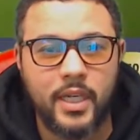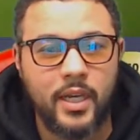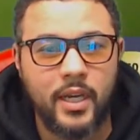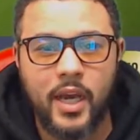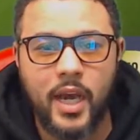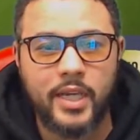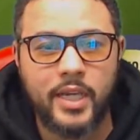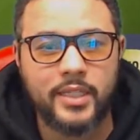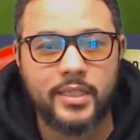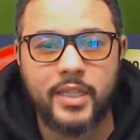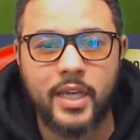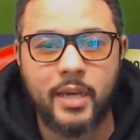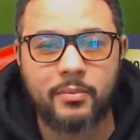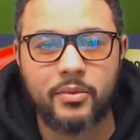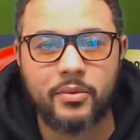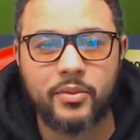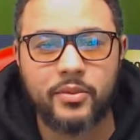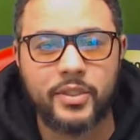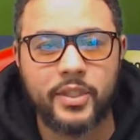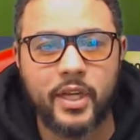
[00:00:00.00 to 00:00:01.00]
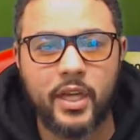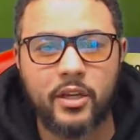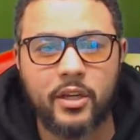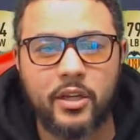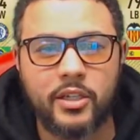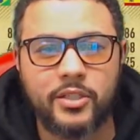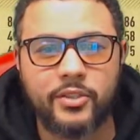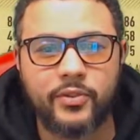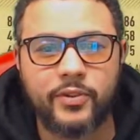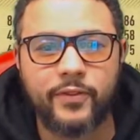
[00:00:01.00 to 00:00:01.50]
I just kept losing. I
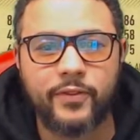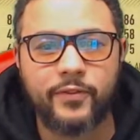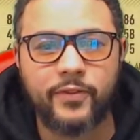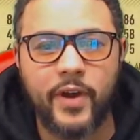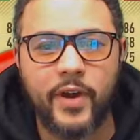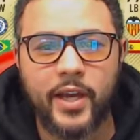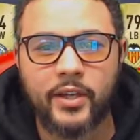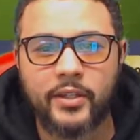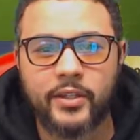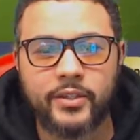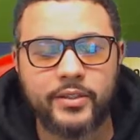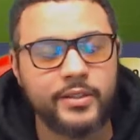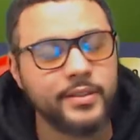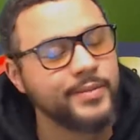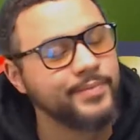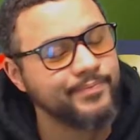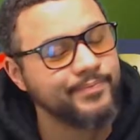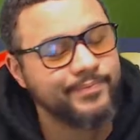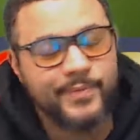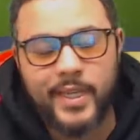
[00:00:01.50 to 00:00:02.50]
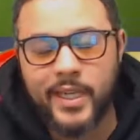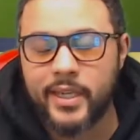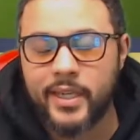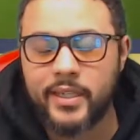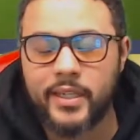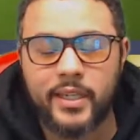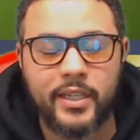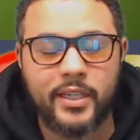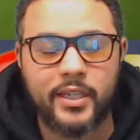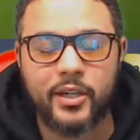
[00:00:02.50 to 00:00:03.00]
lost three finals, and
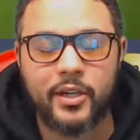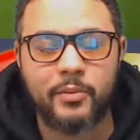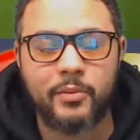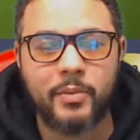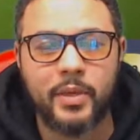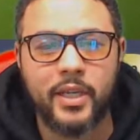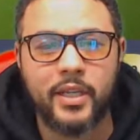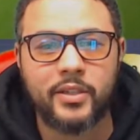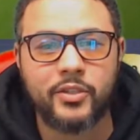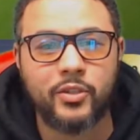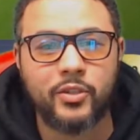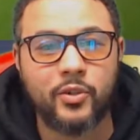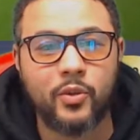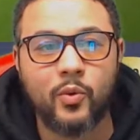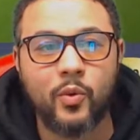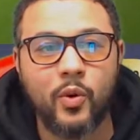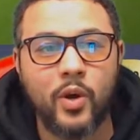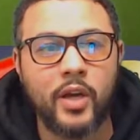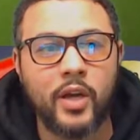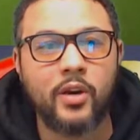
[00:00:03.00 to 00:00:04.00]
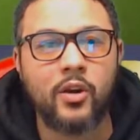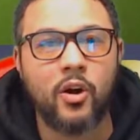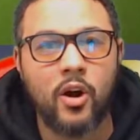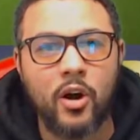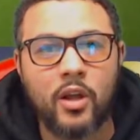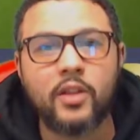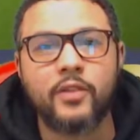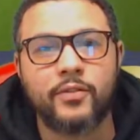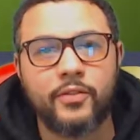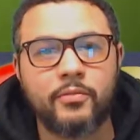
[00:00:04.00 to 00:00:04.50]
you know what I mean, two one
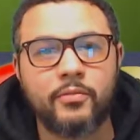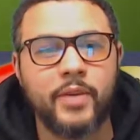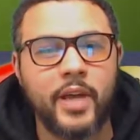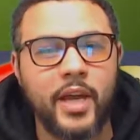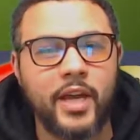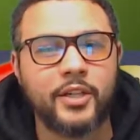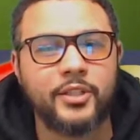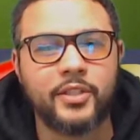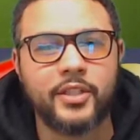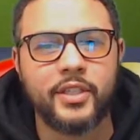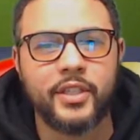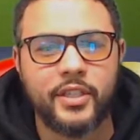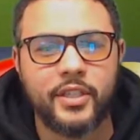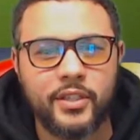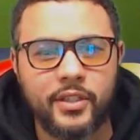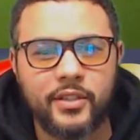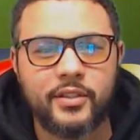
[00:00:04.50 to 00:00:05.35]
all of them actually,